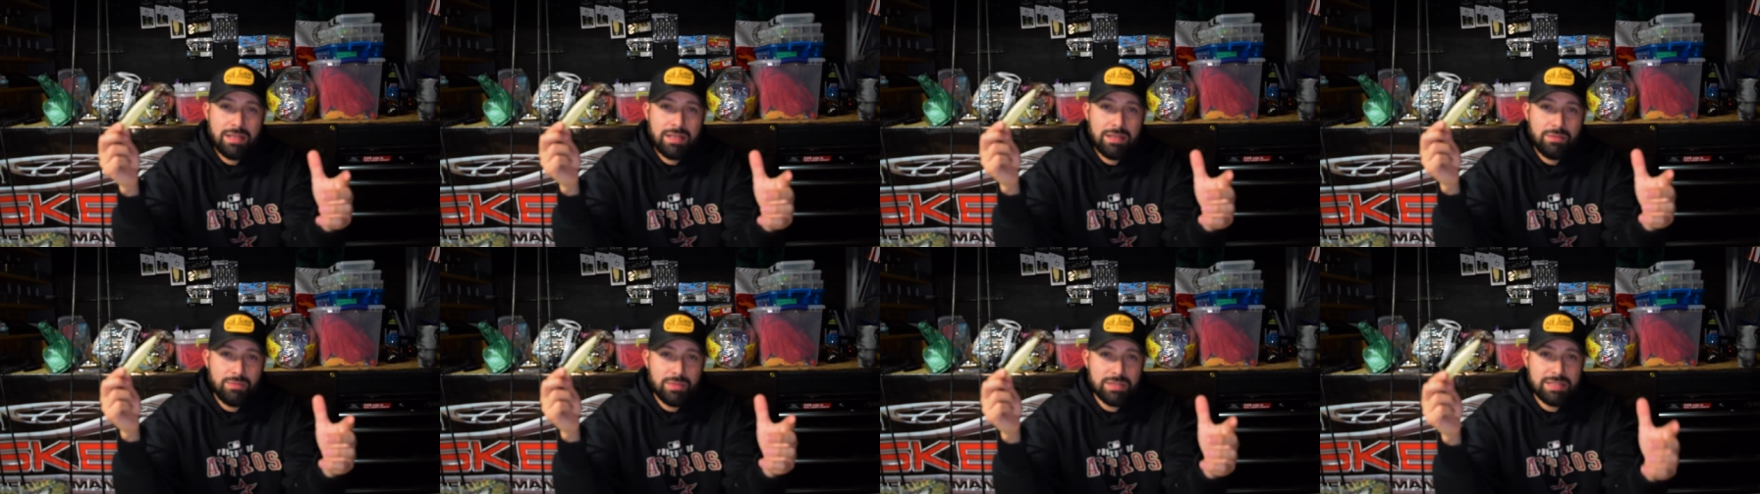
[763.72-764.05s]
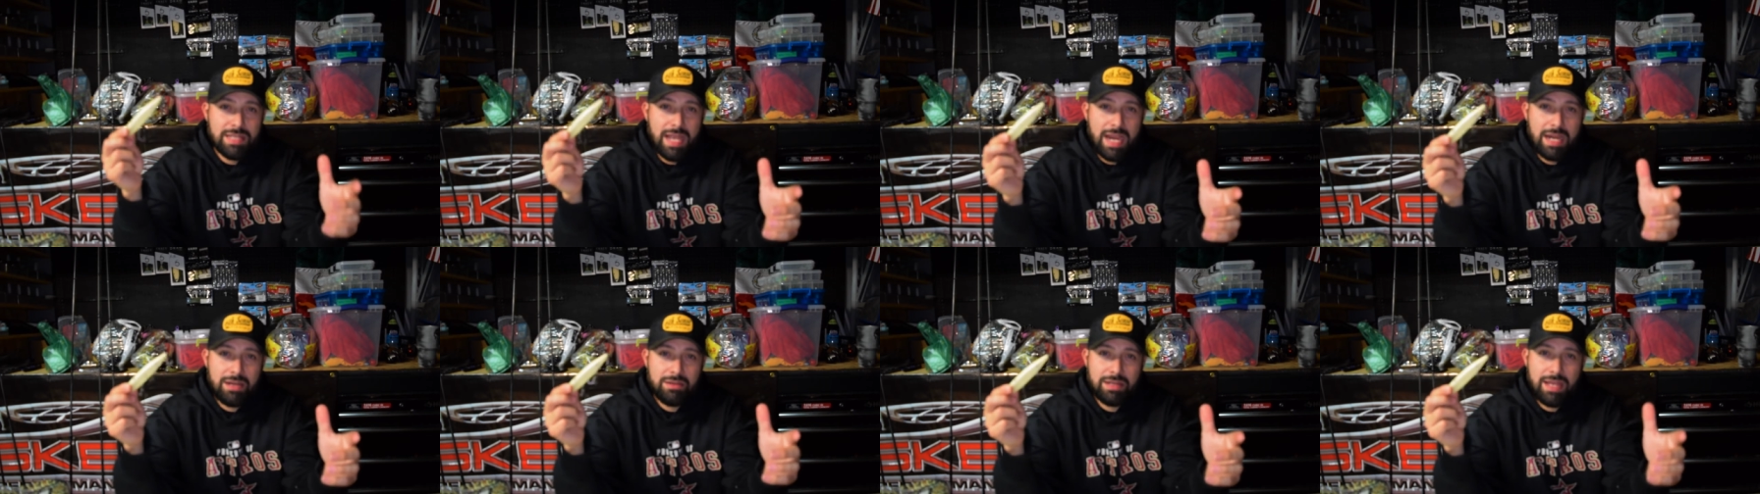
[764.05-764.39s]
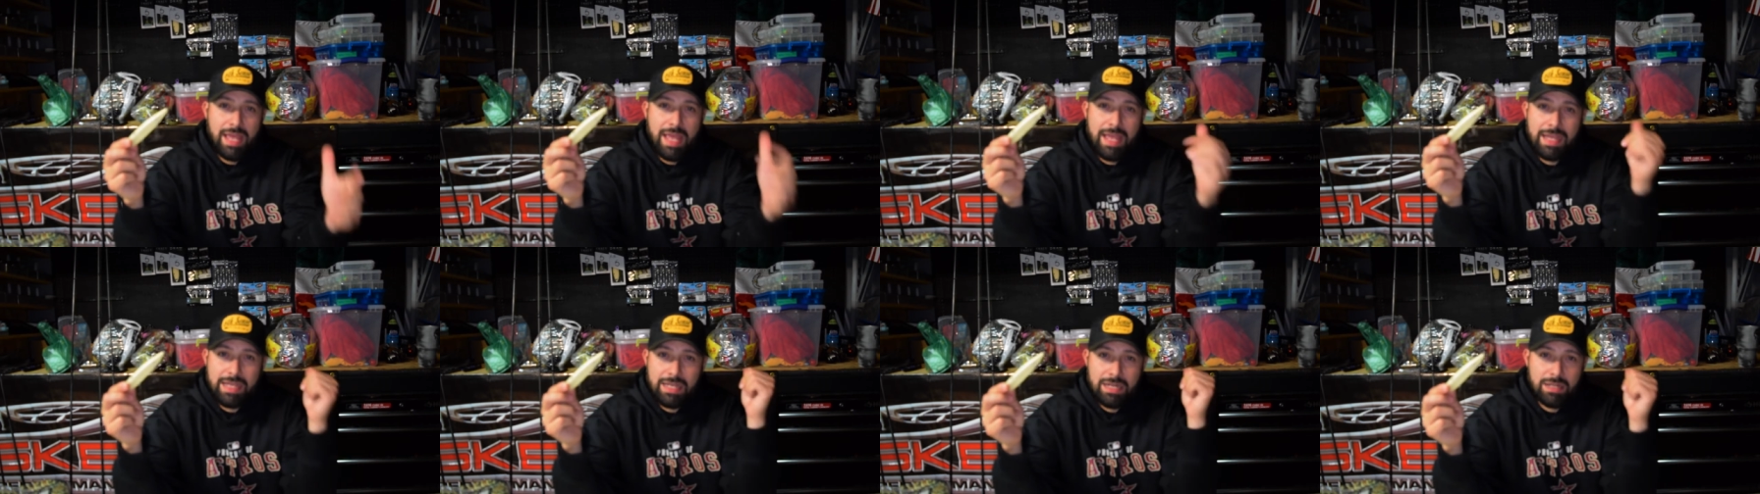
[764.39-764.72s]
Retire it,
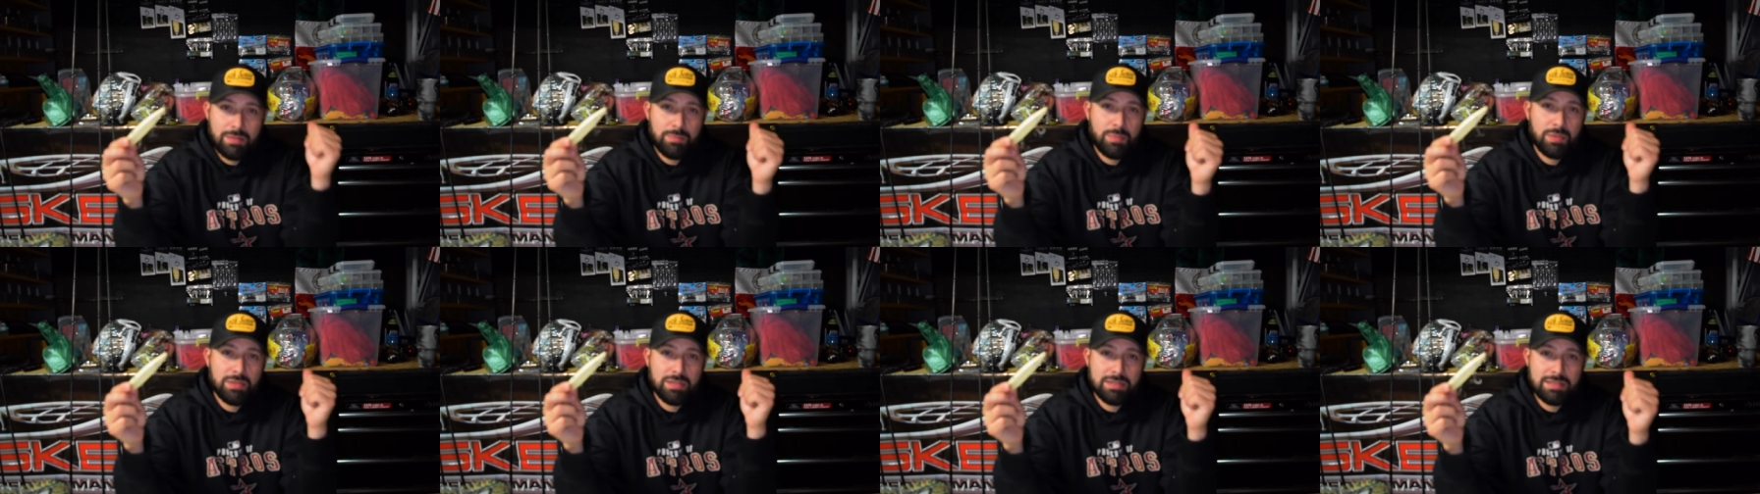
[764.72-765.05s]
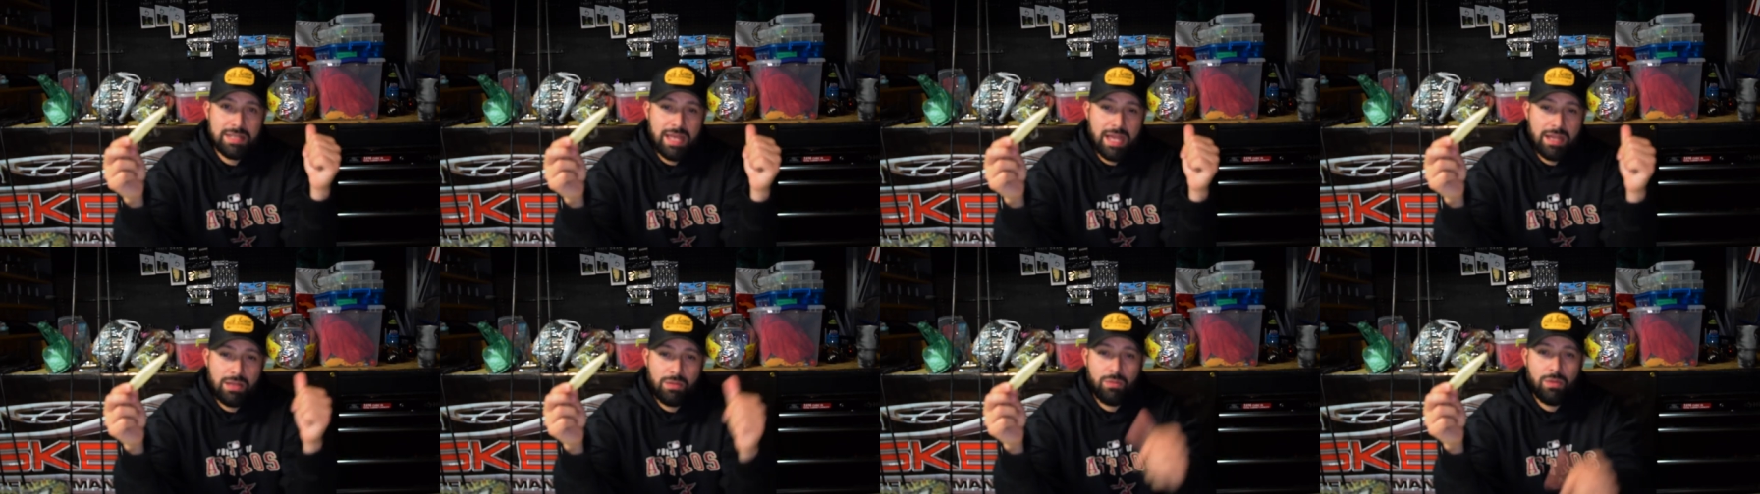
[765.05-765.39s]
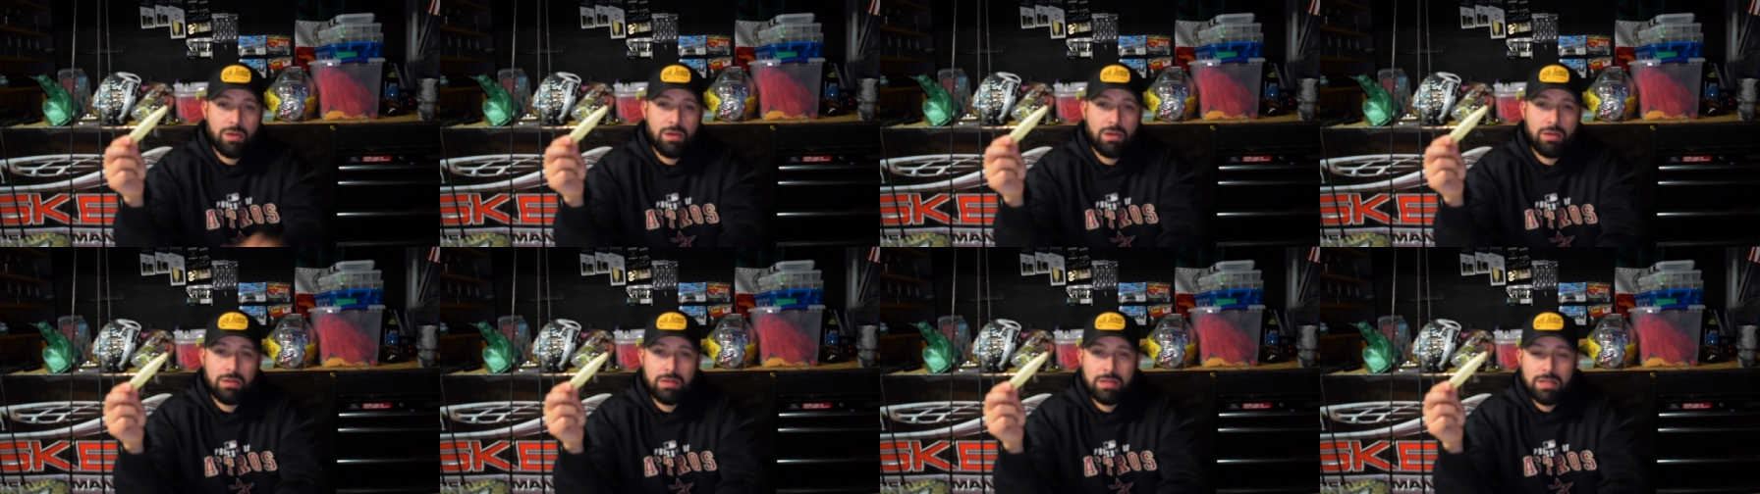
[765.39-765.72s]
hang it up on the tackle
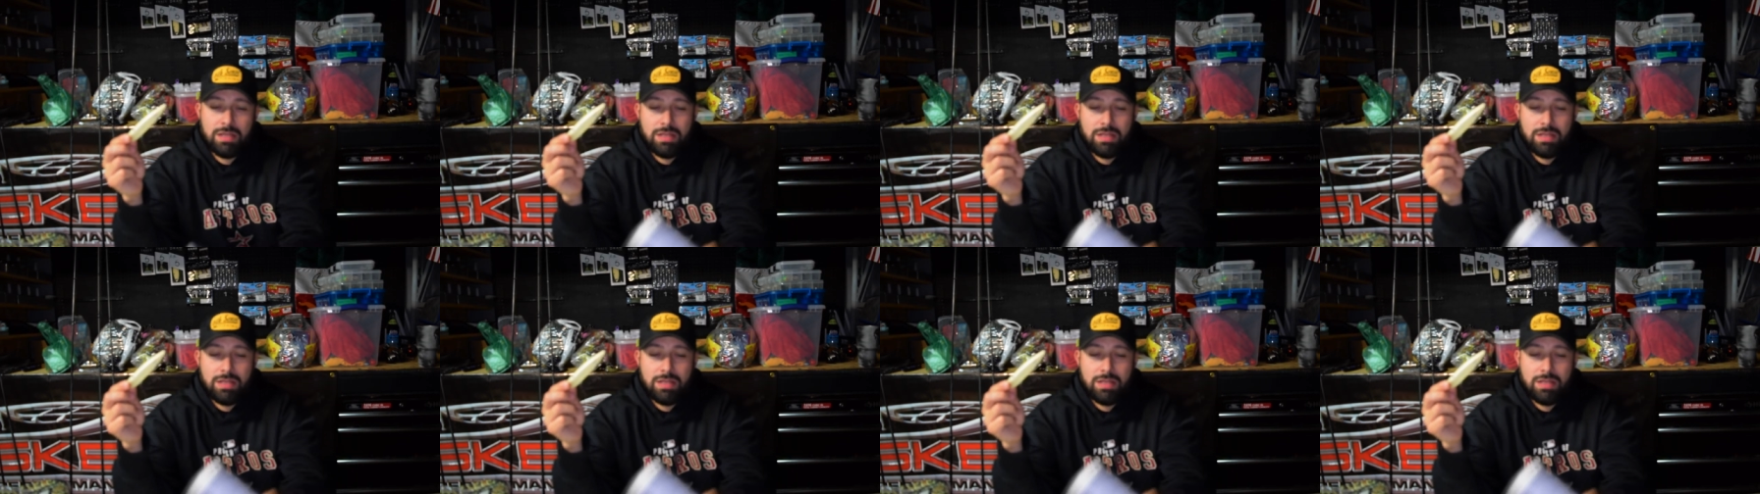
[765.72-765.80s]
wall,